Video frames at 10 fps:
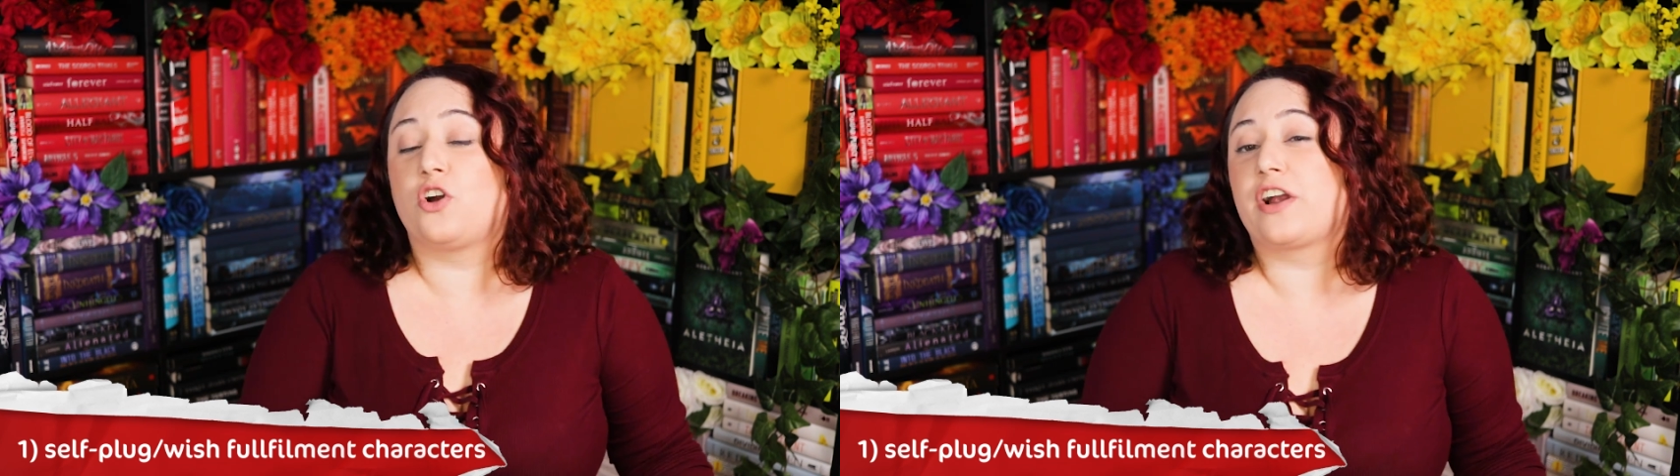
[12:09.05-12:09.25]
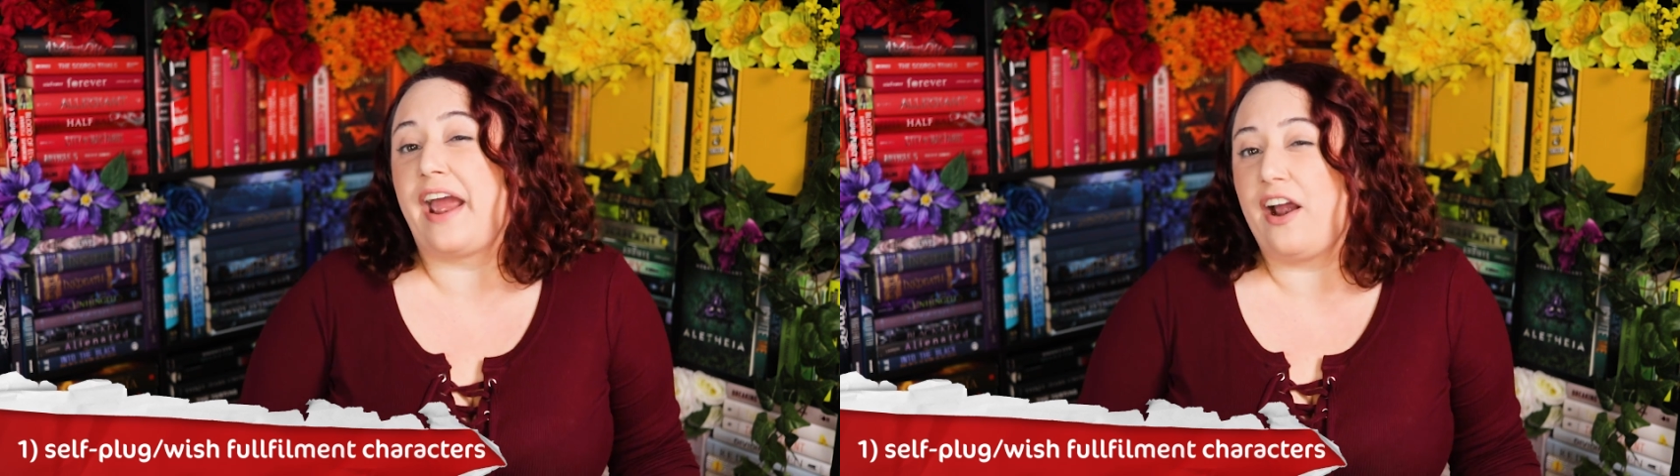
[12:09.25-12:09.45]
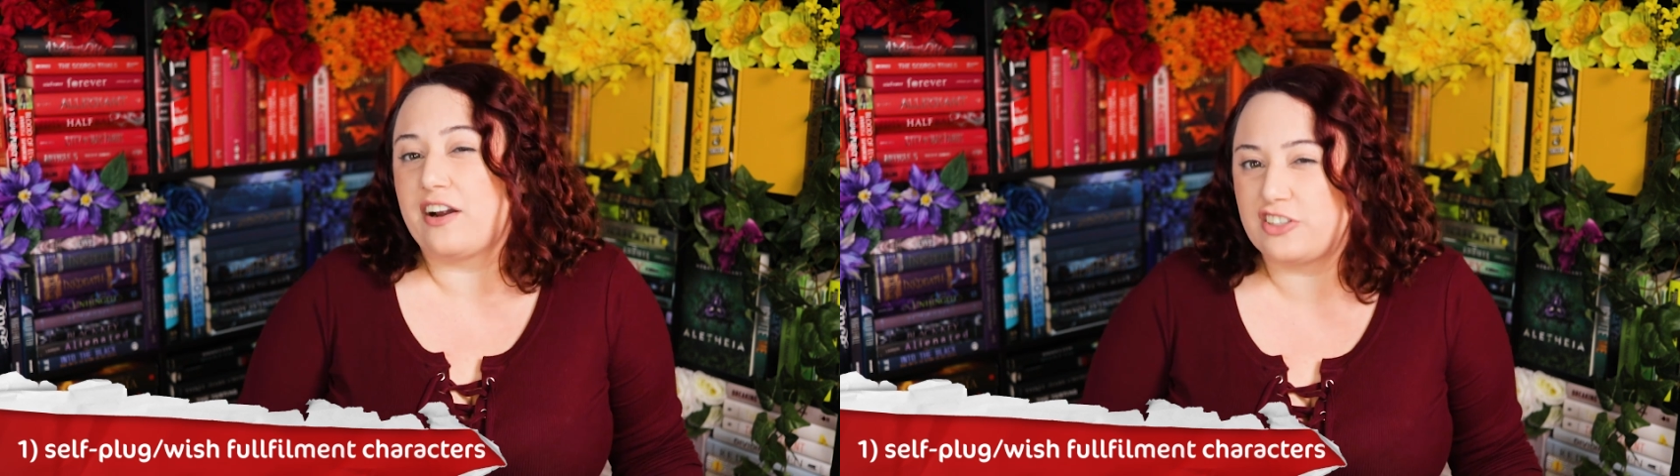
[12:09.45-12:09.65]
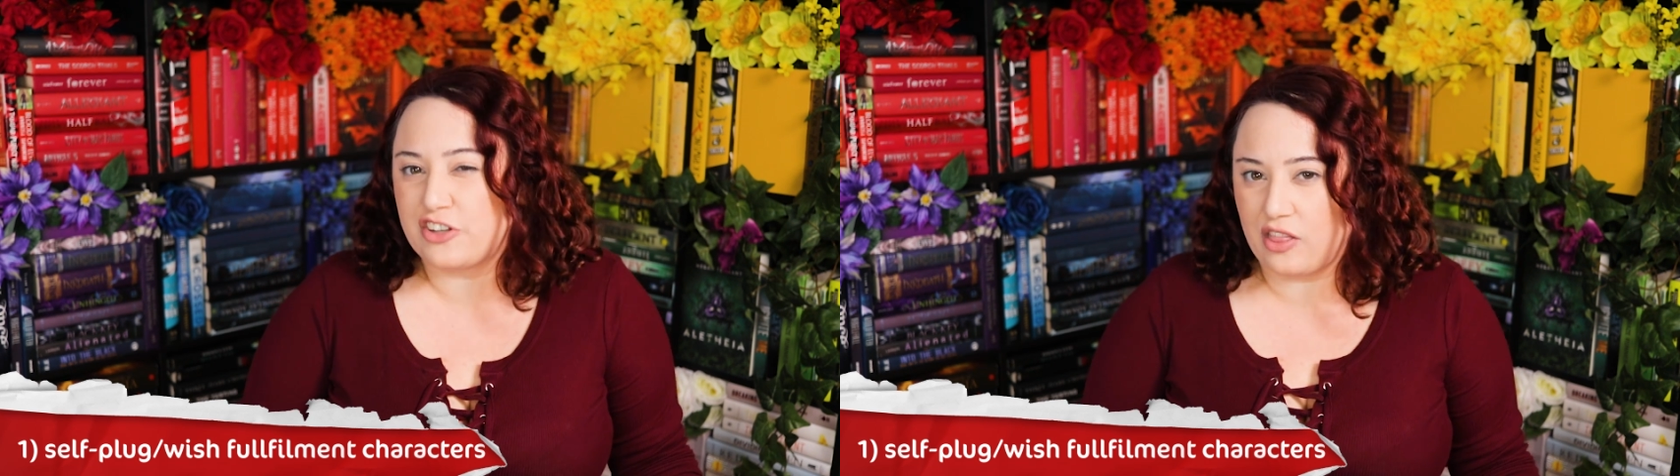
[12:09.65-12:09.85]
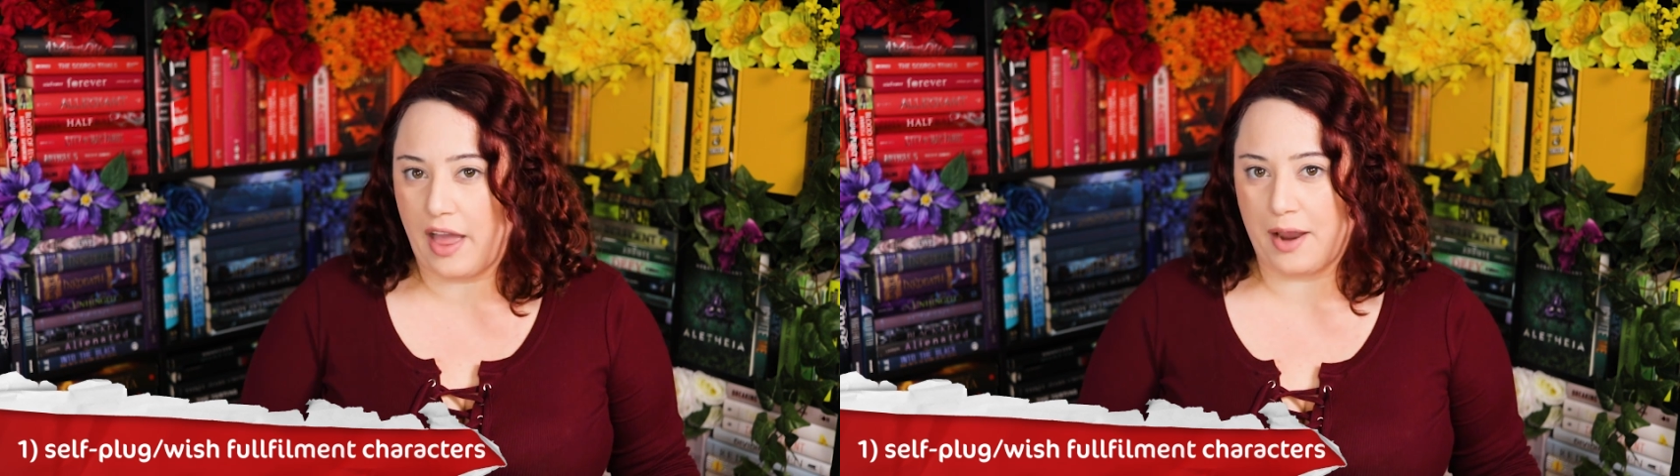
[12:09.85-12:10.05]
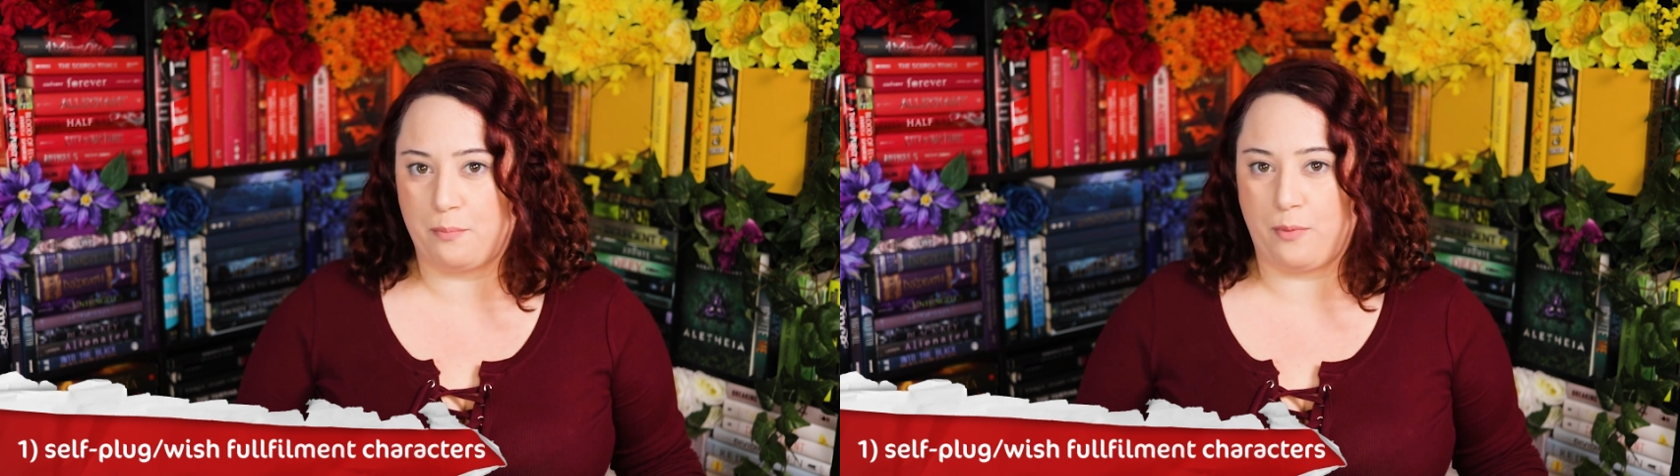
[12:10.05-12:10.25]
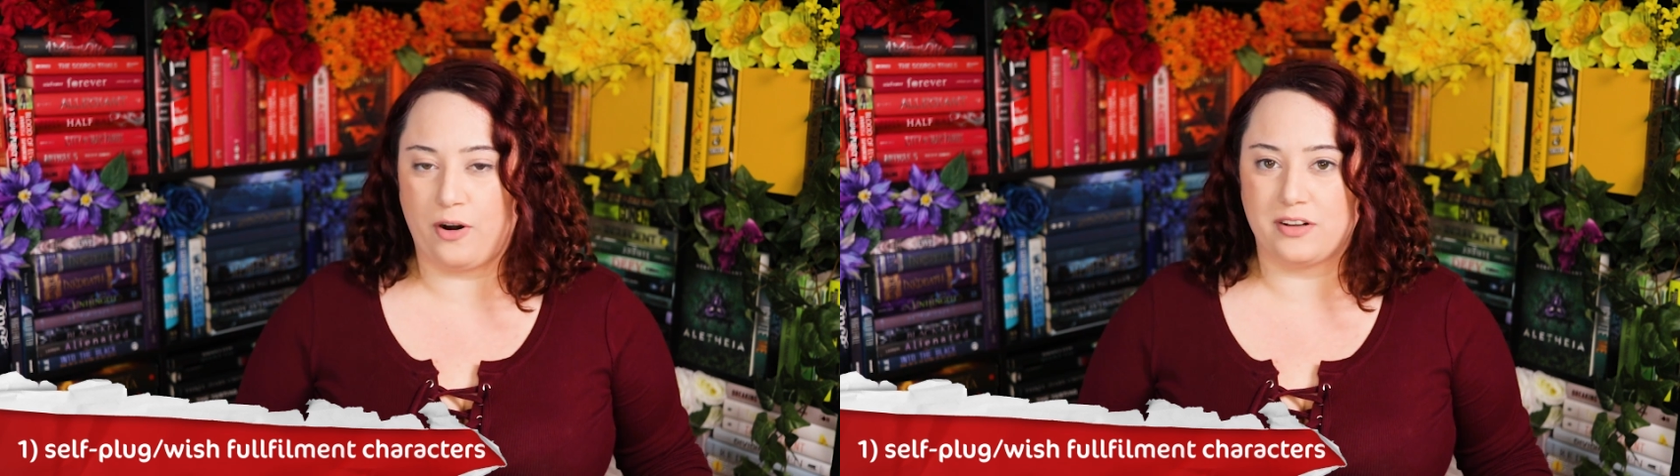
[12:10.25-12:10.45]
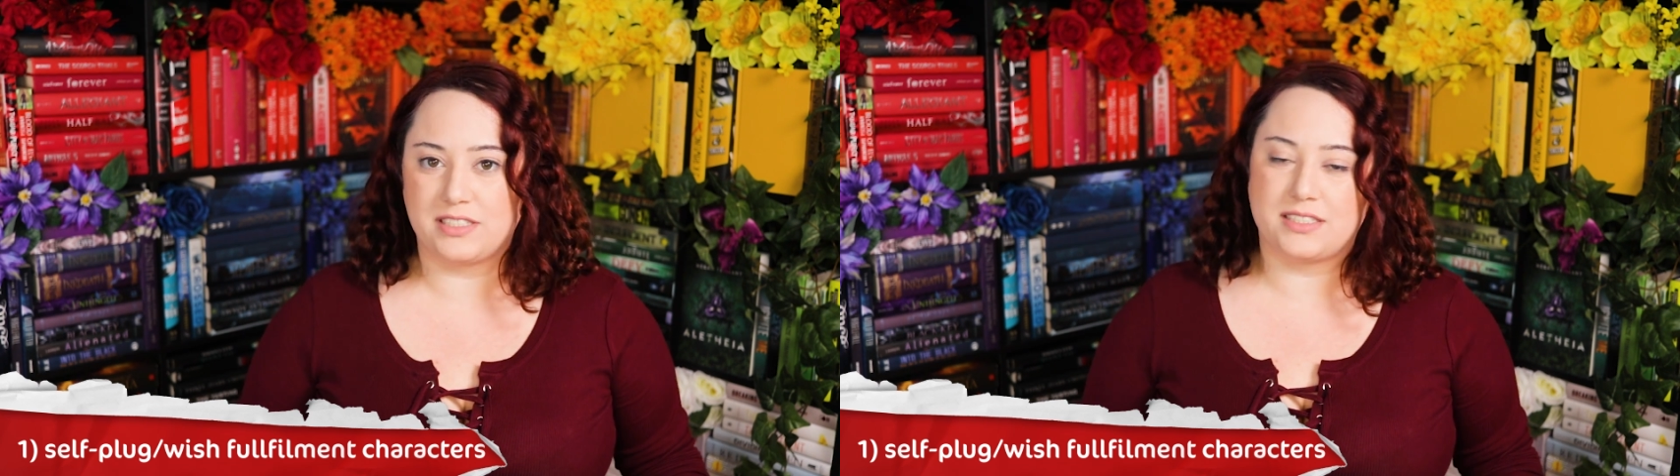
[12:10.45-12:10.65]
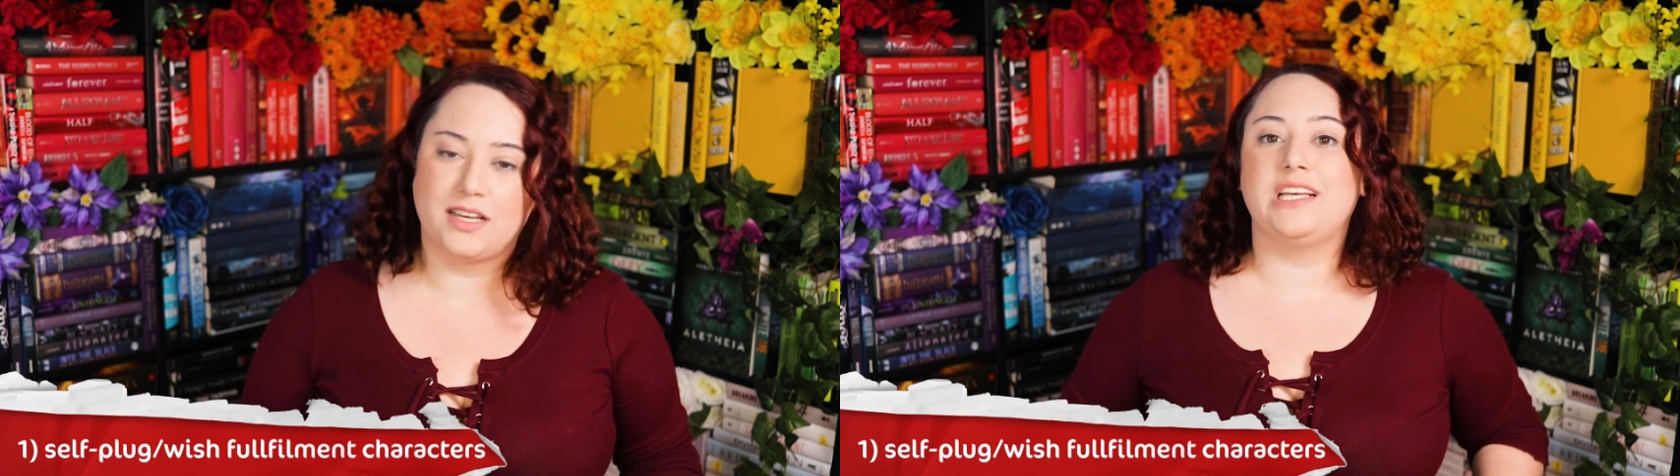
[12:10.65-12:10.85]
her character to like birds.